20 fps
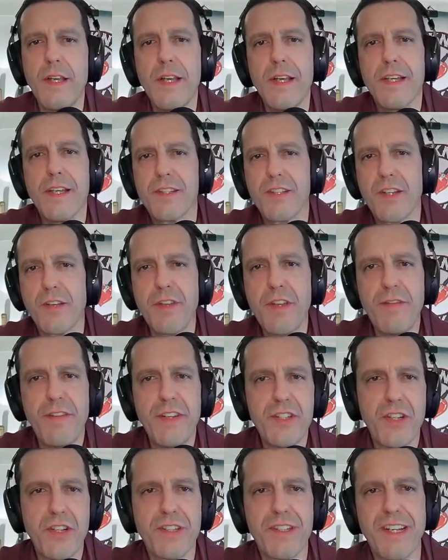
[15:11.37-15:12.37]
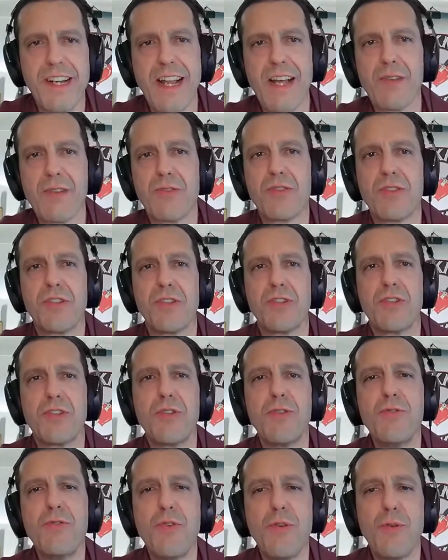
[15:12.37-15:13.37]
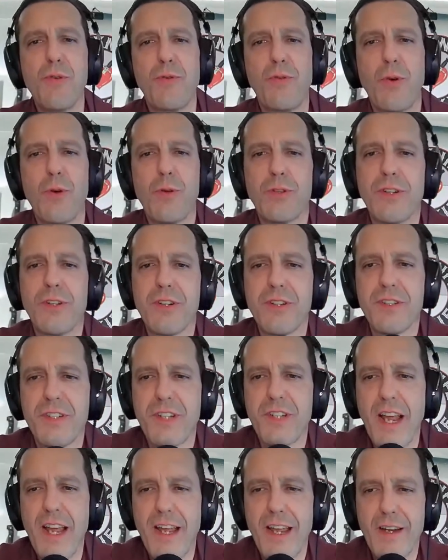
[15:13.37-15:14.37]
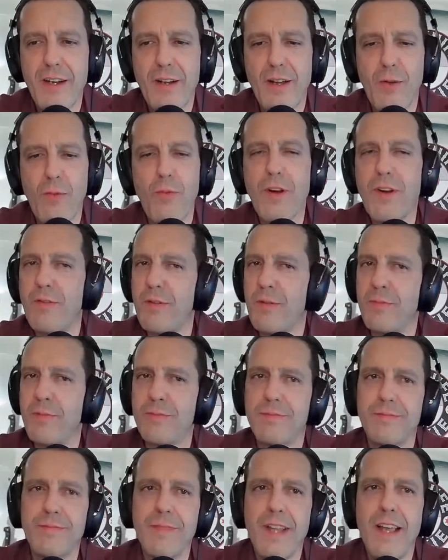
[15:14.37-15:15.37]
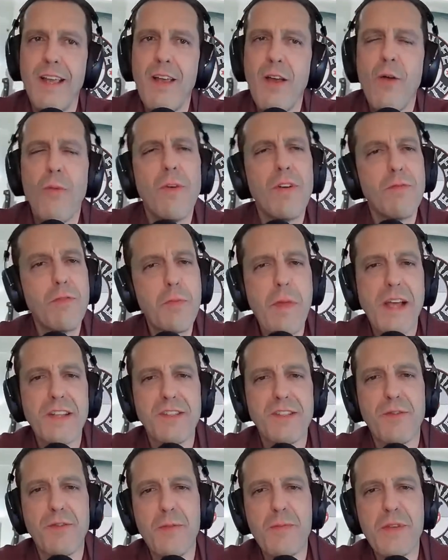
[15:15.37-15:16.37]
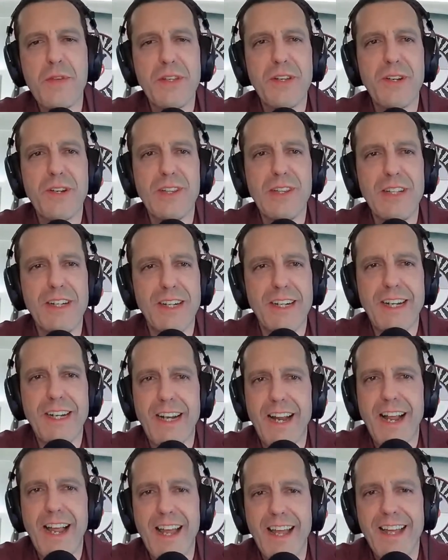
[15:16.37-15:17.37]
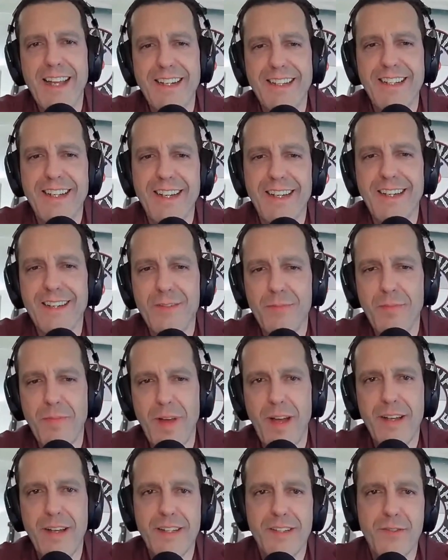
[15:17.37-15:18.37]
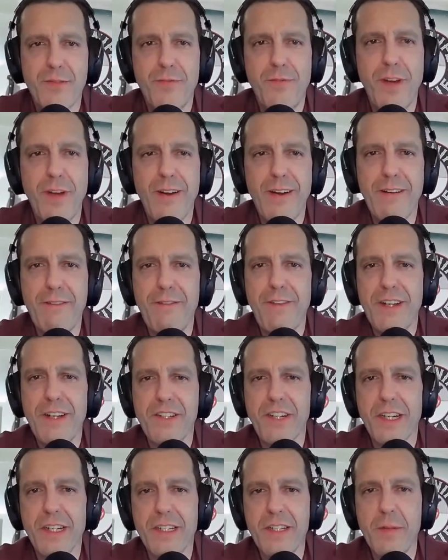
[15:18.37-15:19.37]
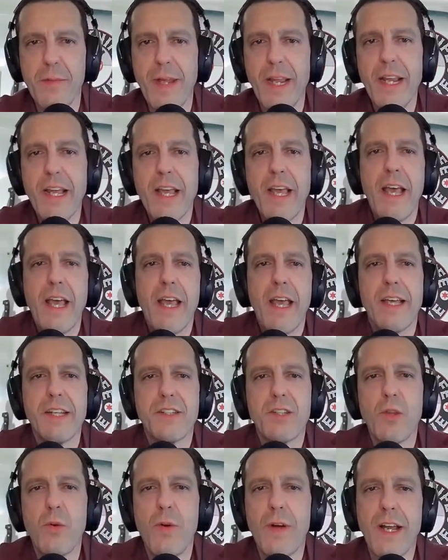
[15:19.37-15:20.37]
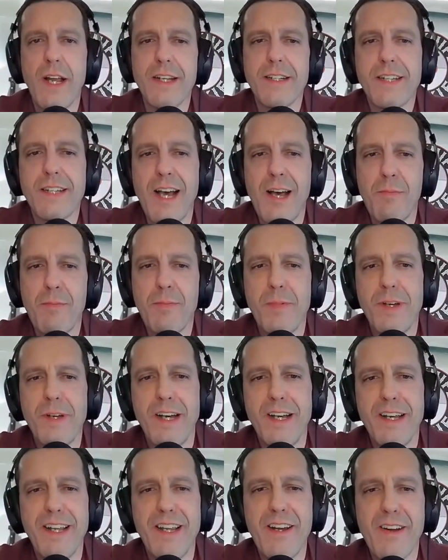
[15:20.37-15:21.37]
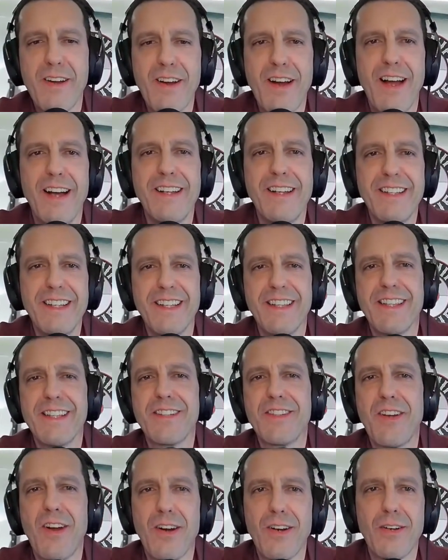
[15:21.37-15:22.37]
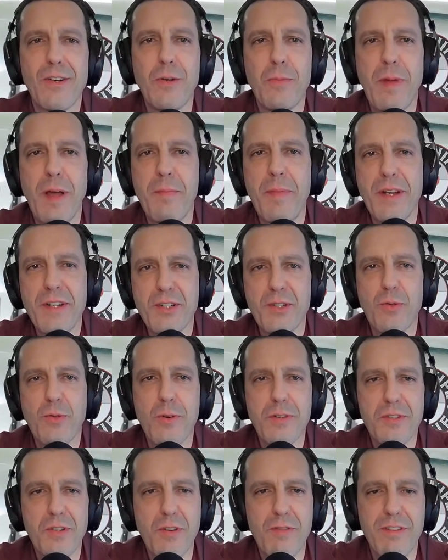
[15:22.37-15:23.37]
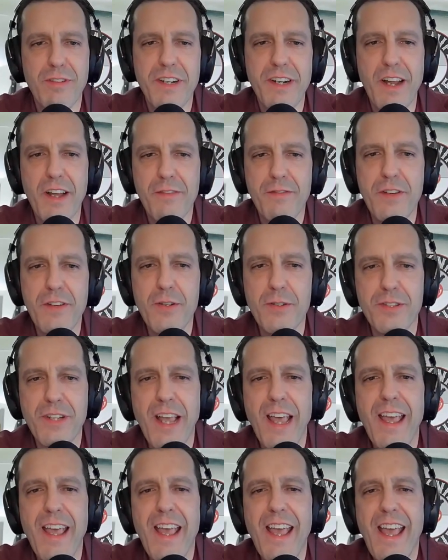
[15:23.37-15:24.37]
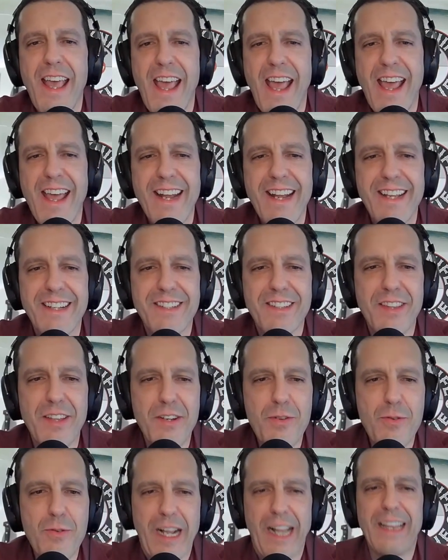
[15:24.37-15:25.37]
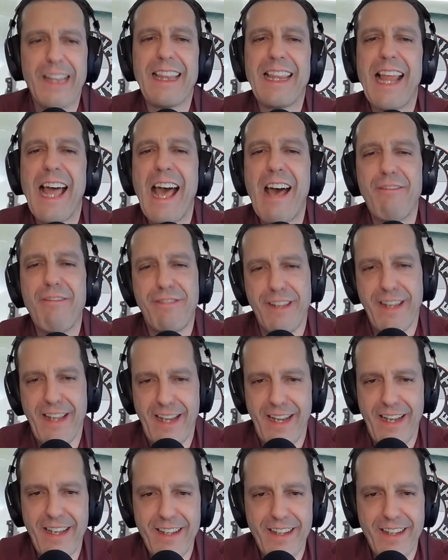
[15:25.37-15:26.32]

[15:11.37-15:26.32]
Civivi just announced 2 new folders, and one of them has a familiar look, and it's very fetching to me. It's the one on top here in this article by Ben Schwartz over at Knife News, and it's the new Clavi.